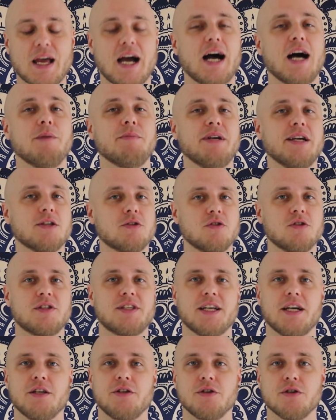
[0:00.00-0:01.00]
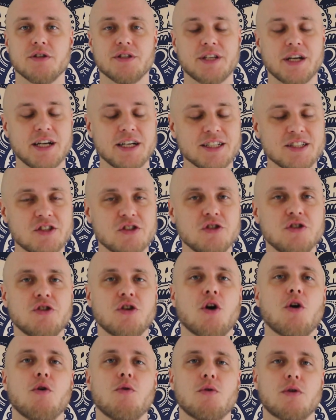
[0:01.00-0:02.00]
I'm here to tell you, there is
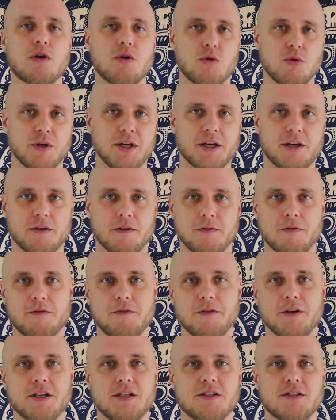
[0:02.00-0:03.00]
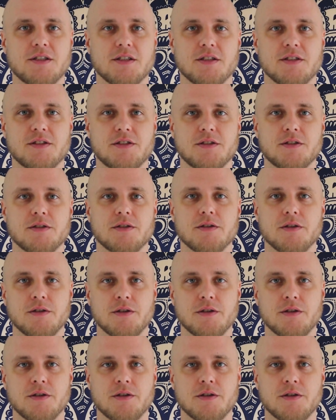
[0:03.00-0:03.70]
no quick fixes.